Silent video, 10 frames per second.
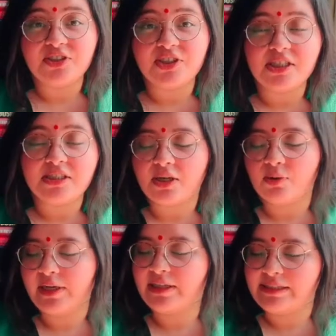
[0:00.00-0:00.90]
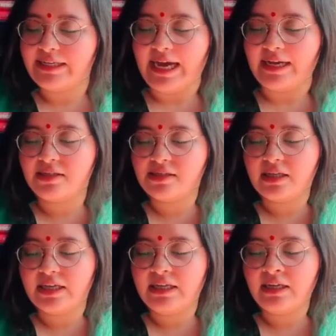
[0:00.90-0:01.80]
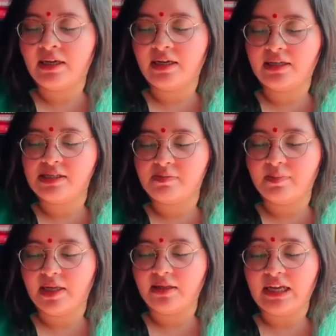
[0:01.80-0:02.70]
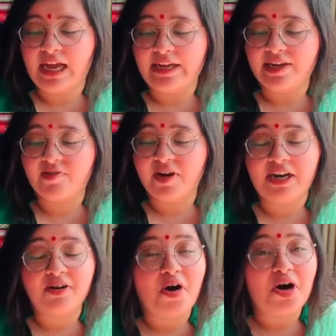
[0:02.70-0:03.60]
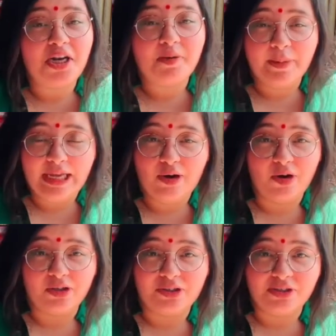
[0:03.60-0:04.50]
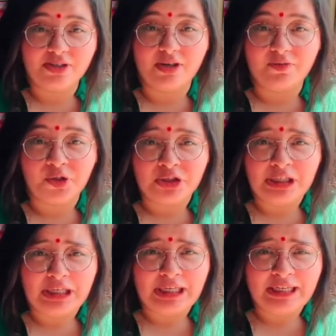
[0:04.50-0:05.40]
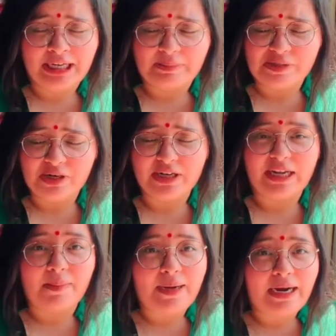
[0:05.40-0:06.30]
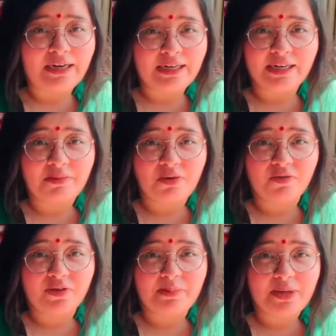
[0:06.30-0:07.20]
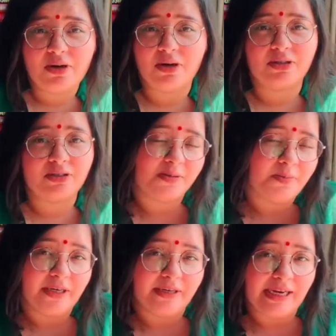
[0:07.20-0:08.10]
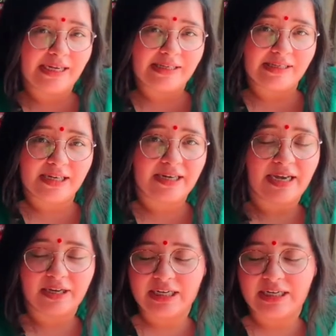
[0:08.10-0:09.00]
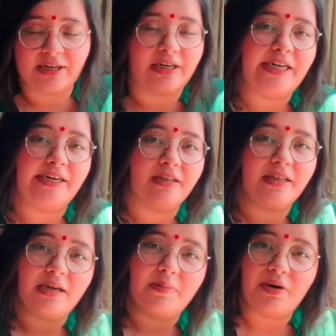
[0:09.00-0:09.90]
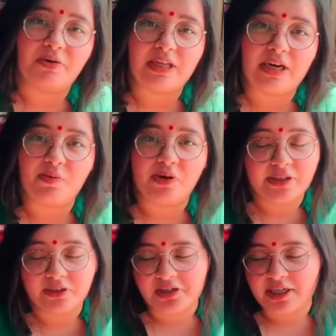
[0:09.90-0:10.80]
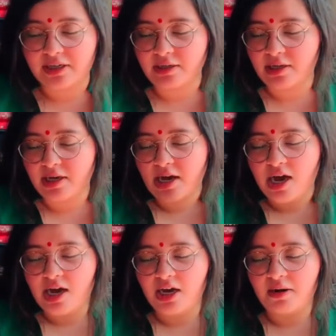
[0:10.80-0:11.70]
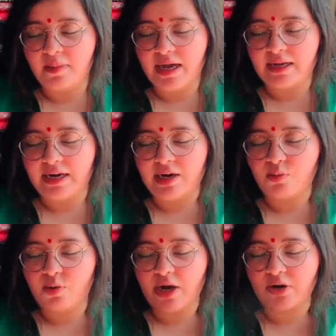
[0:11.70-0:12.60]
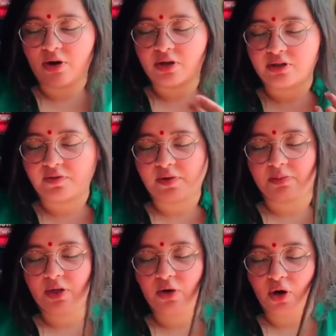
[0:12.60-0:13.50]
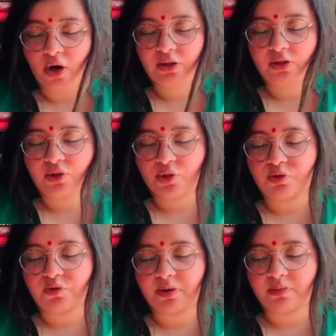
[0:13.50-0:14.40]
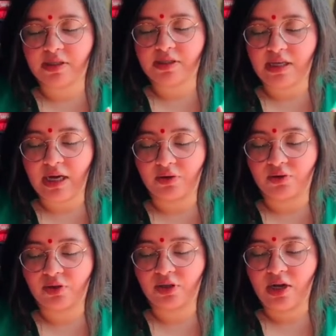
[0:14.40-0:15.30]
Just the quick stats. In this month, I have read all male authors, unfortunately. I'm sorry. I plan to read more female authors, but as I said, I didn't read the amount that I wanted to read. I read 1 author from the north, 2 from the south,